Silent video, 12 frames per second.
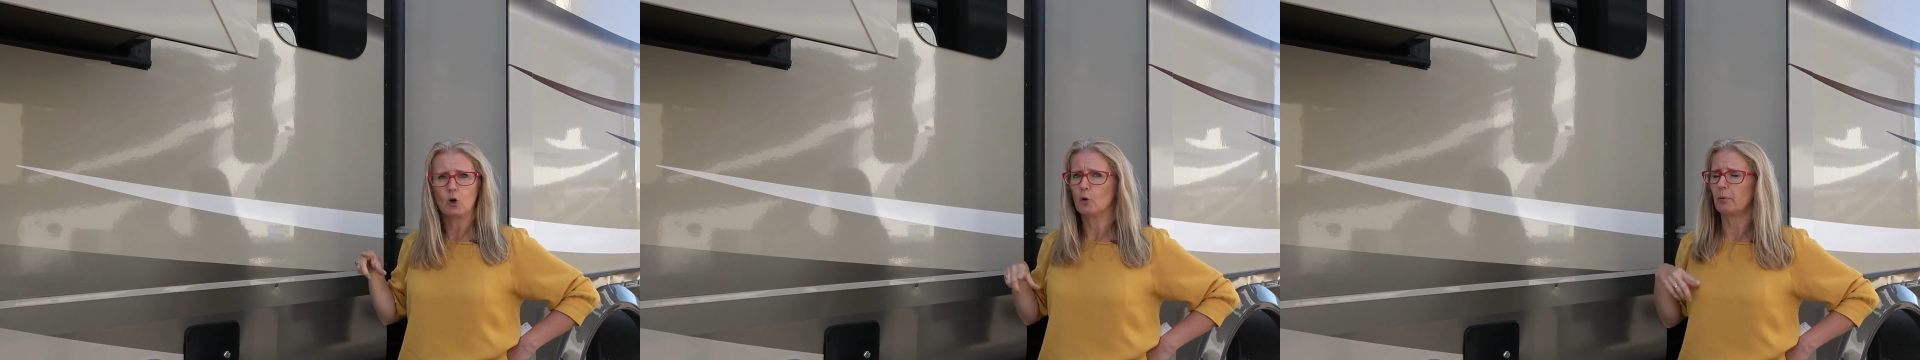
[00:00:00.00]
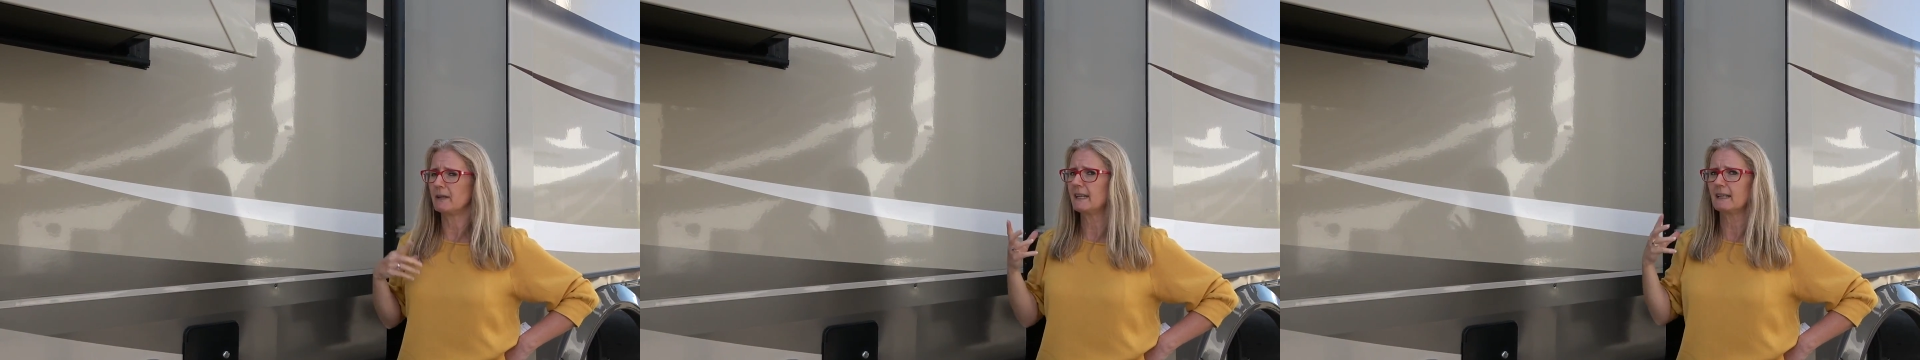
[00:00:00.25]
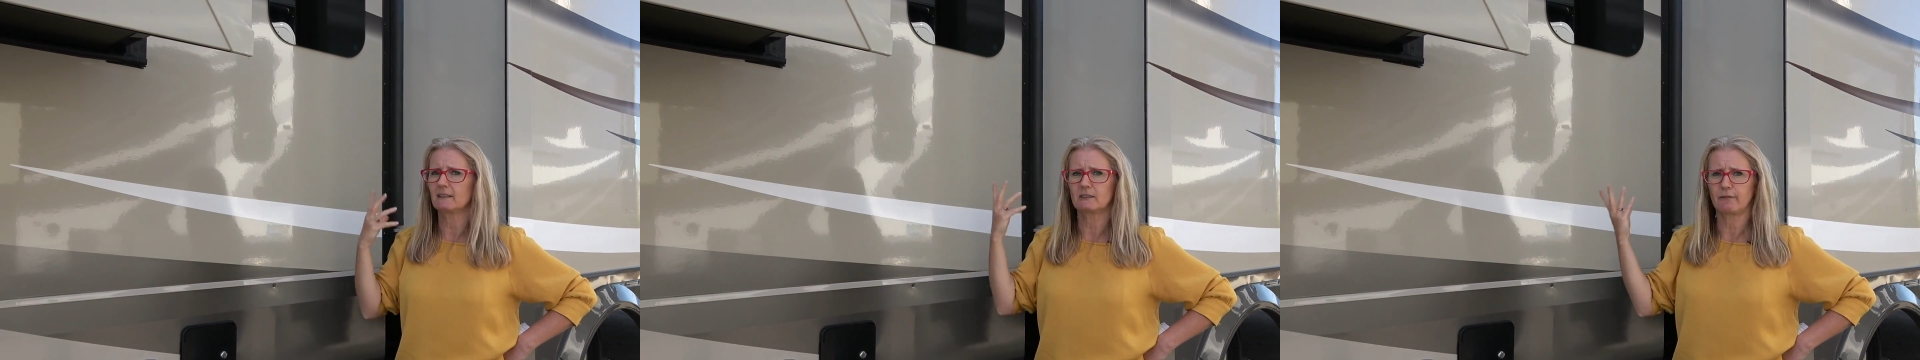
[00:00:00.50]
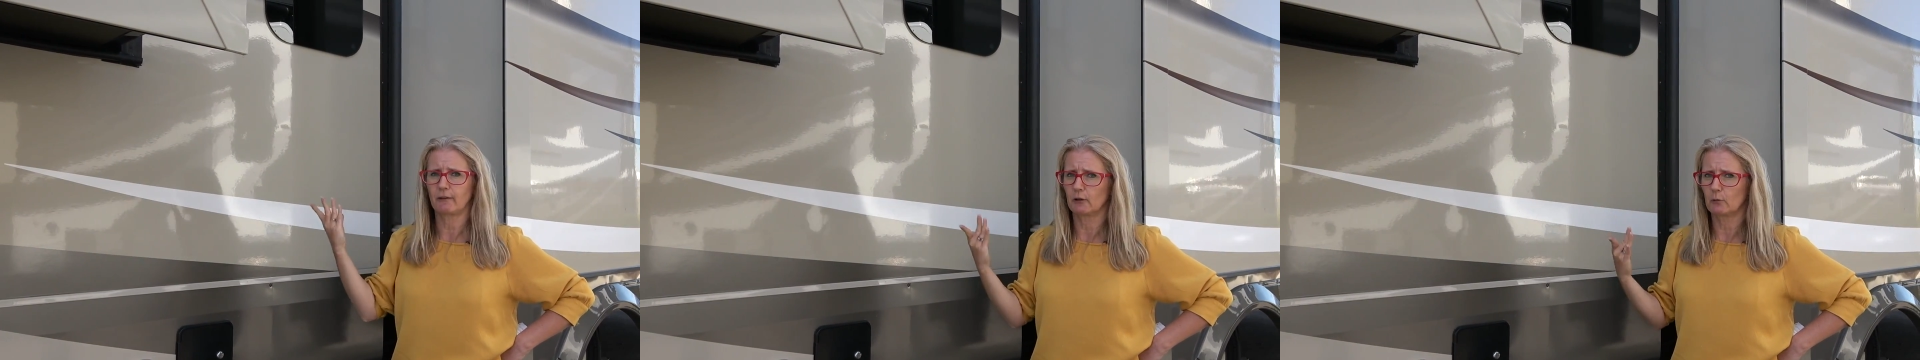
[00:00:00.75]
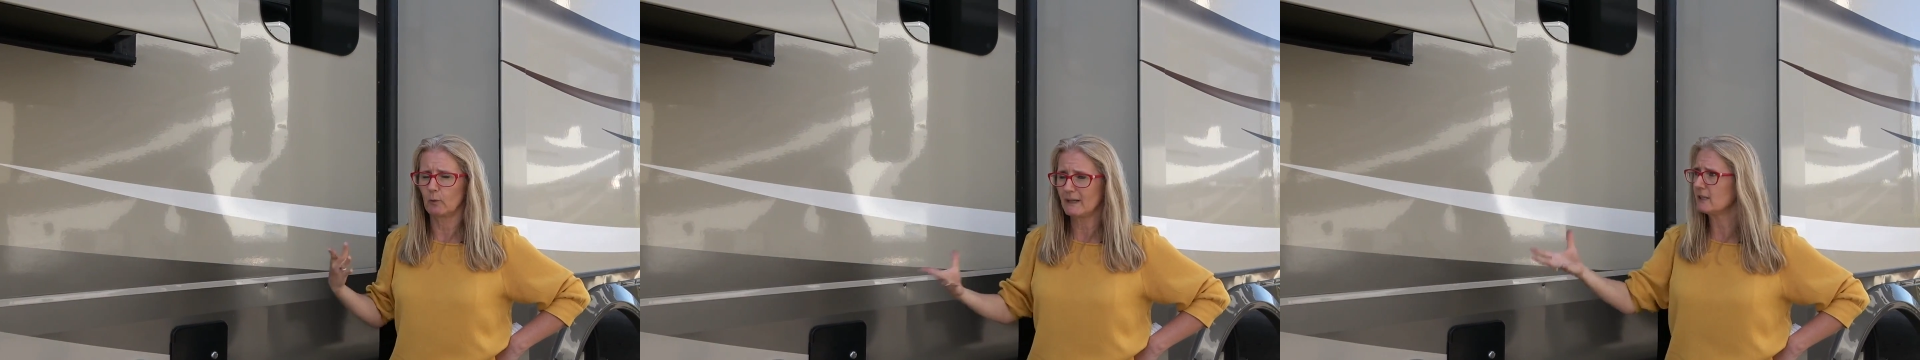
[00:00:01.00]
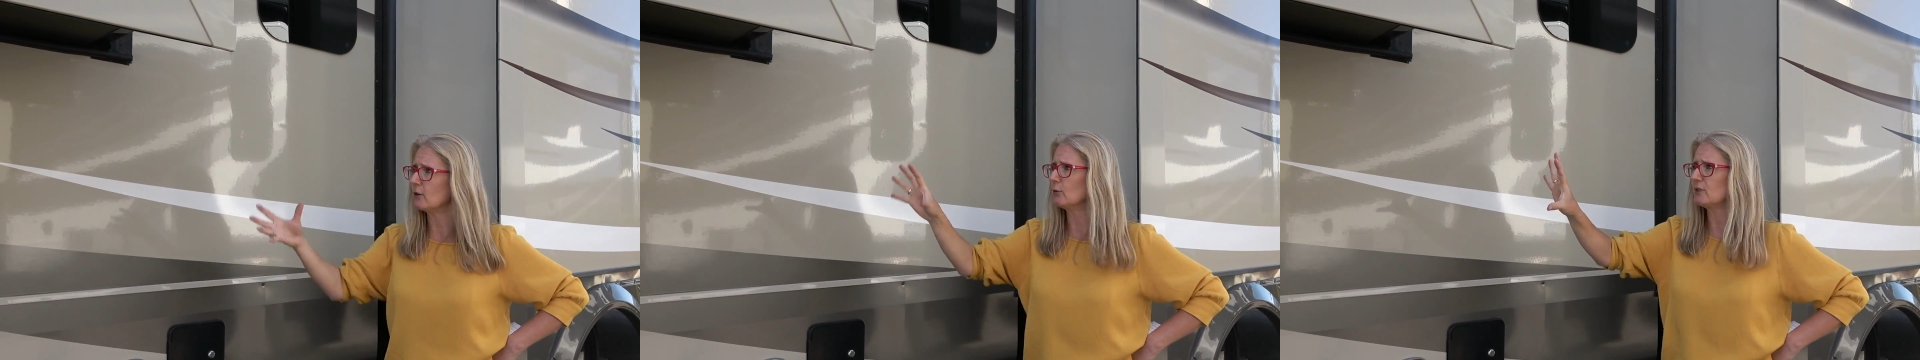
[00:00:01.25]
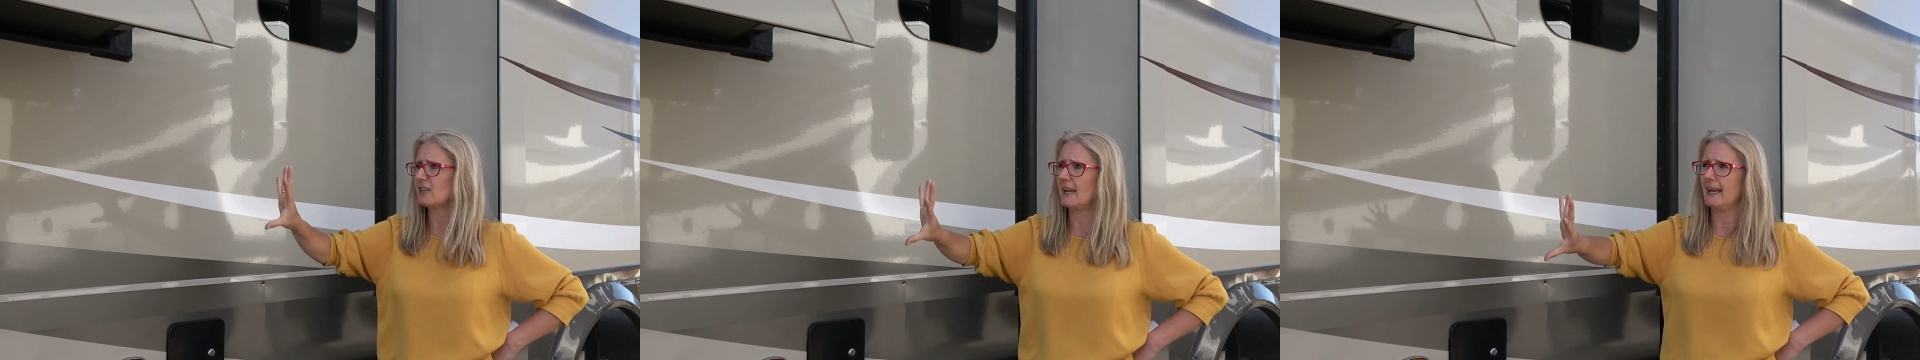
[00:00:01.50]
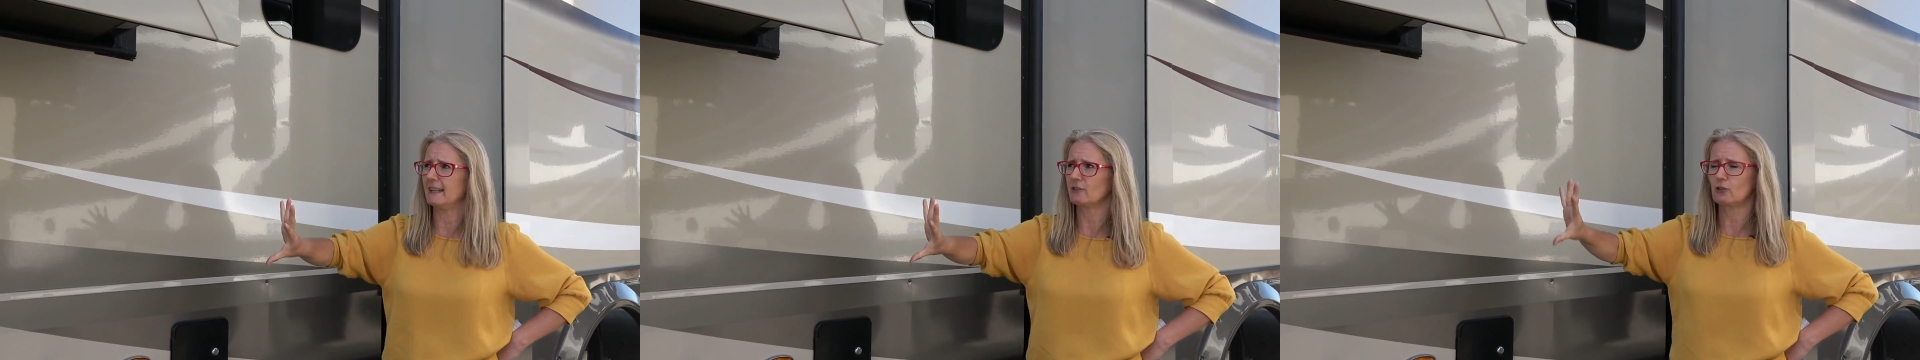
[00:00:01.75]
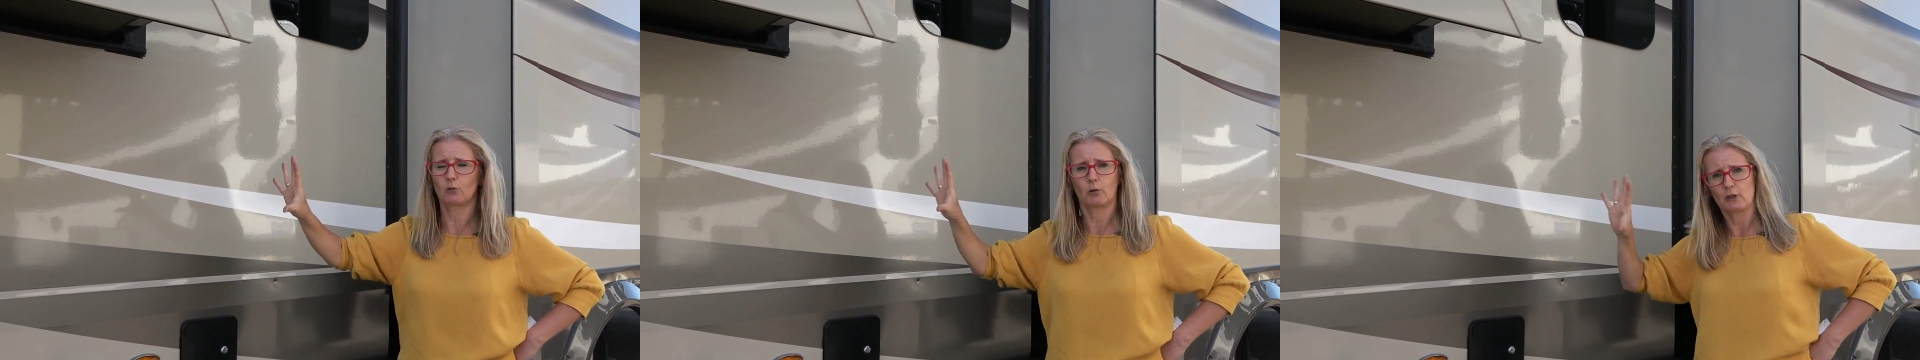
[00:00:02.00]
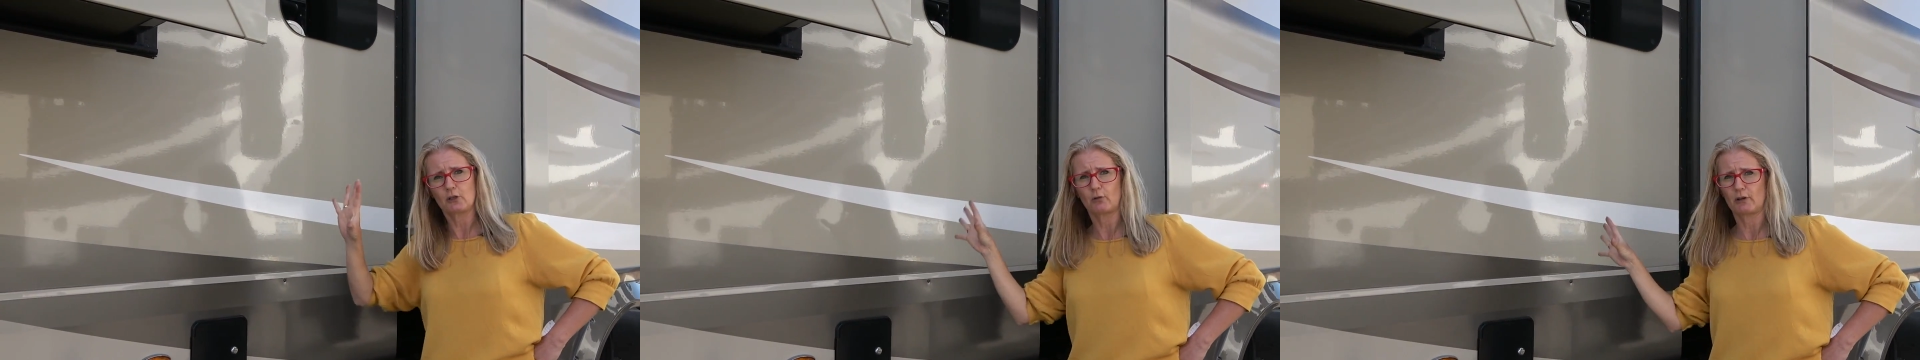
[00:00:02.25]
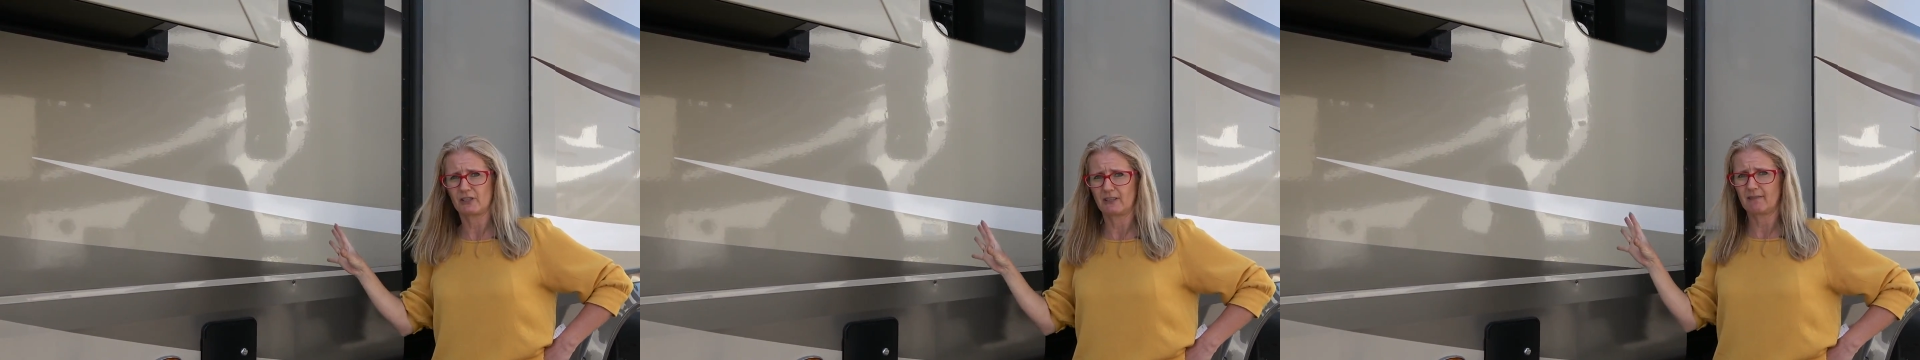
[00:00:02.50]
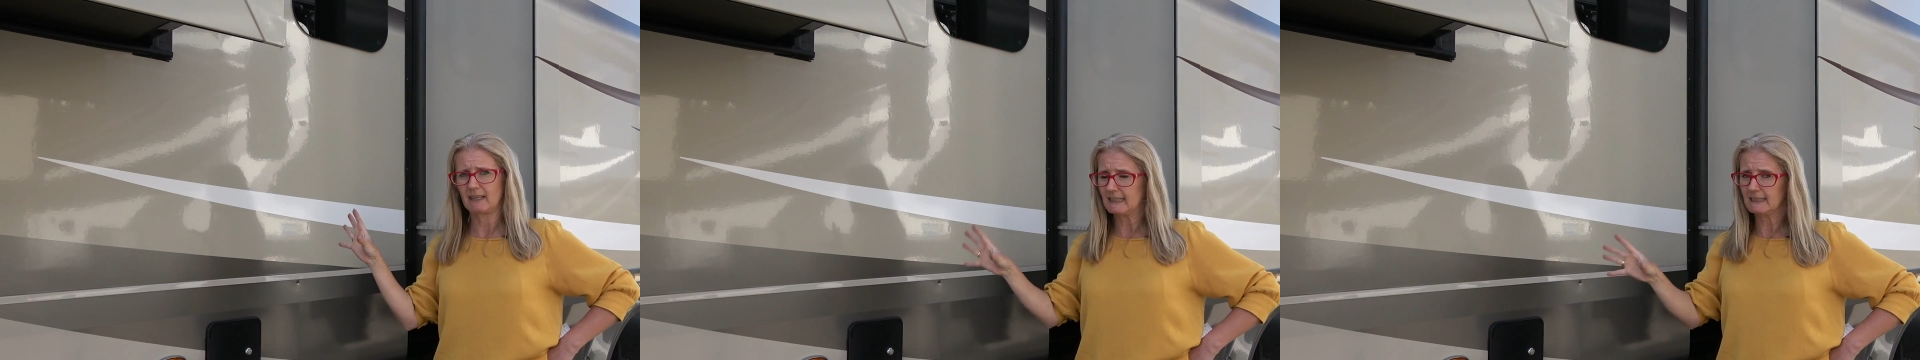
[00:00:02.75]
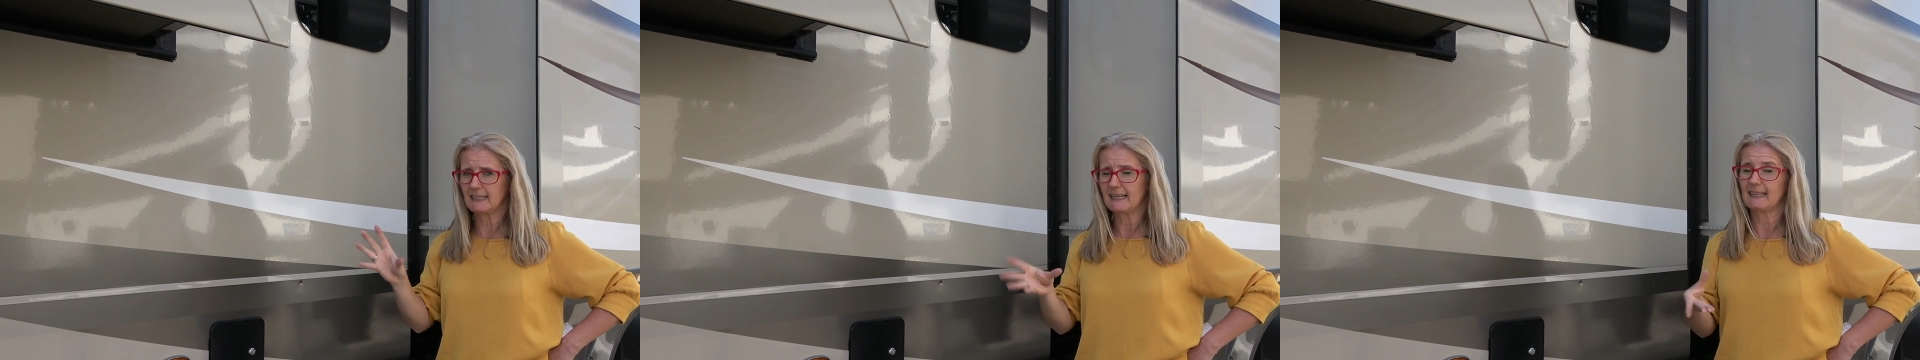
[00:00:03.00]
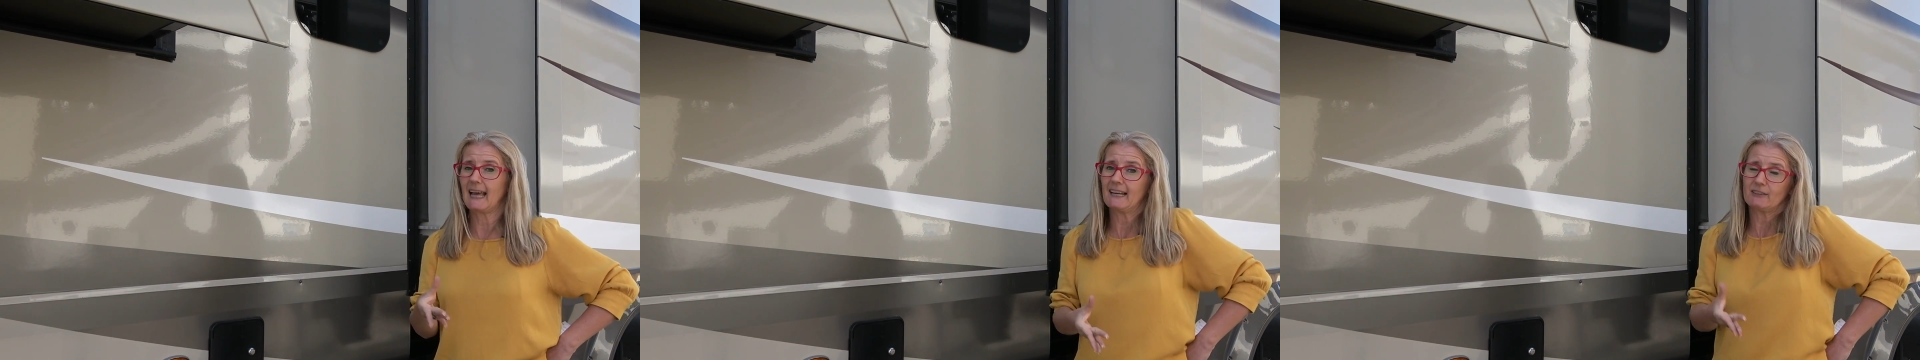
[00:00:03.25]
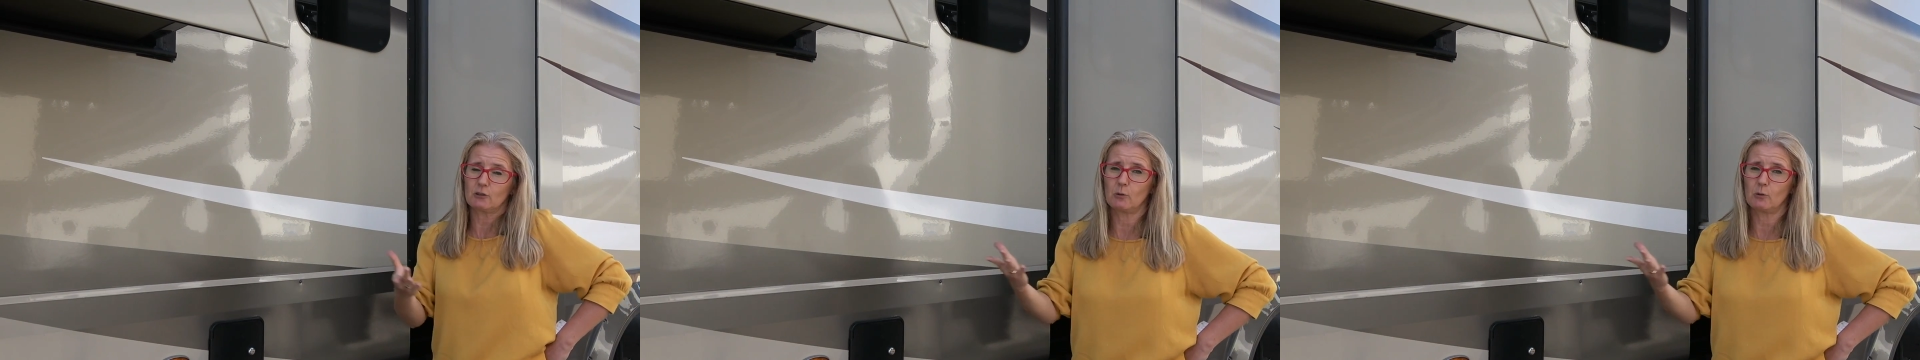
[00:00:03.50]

openings for windows and storage doors and things like that.